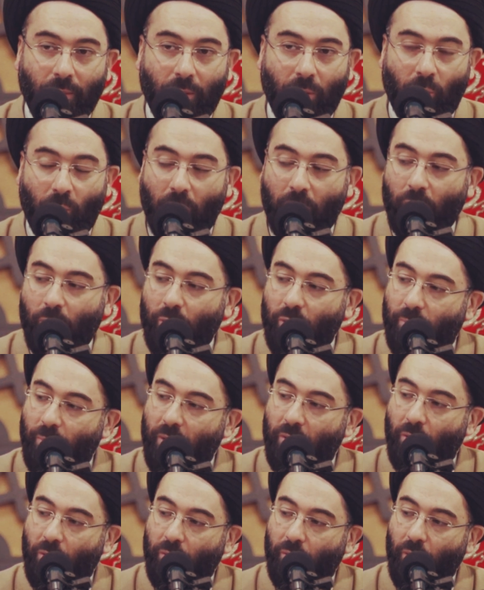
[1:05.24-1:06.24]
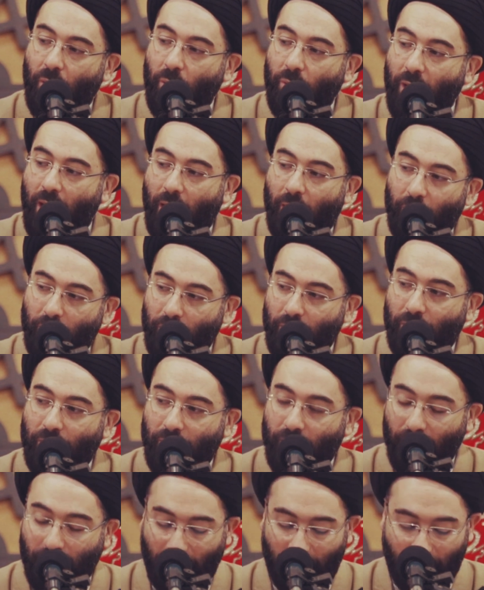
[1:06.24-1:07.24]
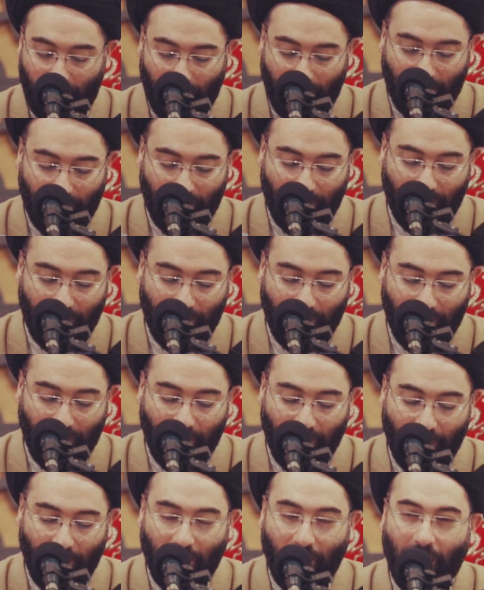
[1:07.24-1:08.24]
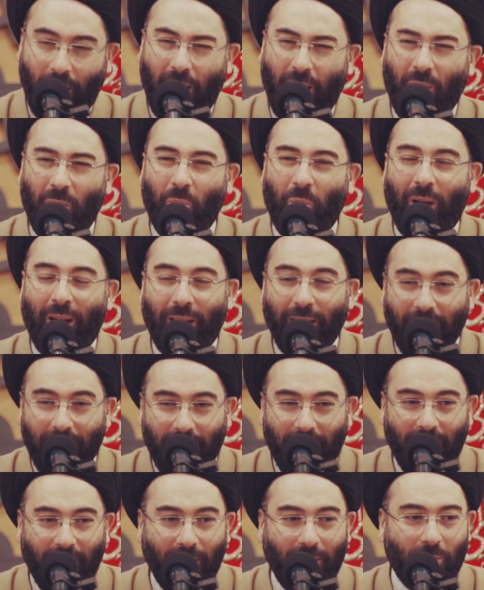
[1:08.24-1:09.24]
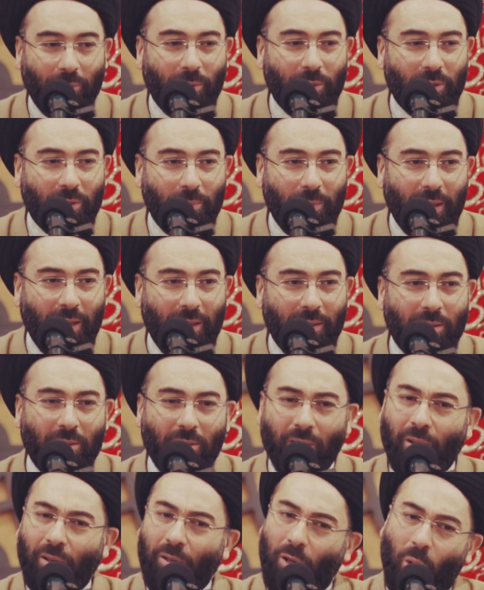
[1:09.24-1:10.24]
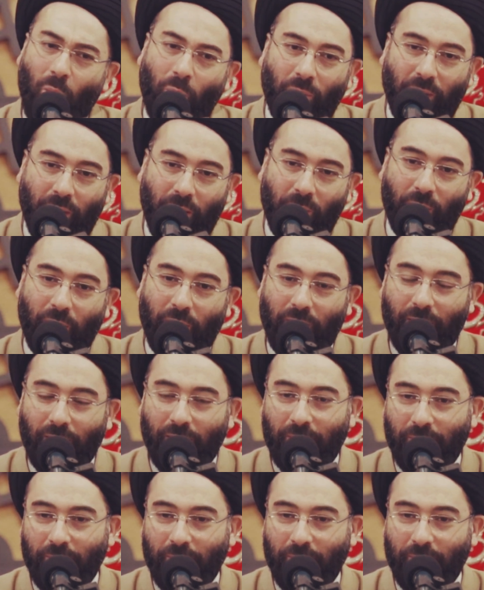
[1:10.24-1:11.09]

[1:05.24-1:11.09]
the one who's been thrown out. Al-Wahid, which means the lonely one.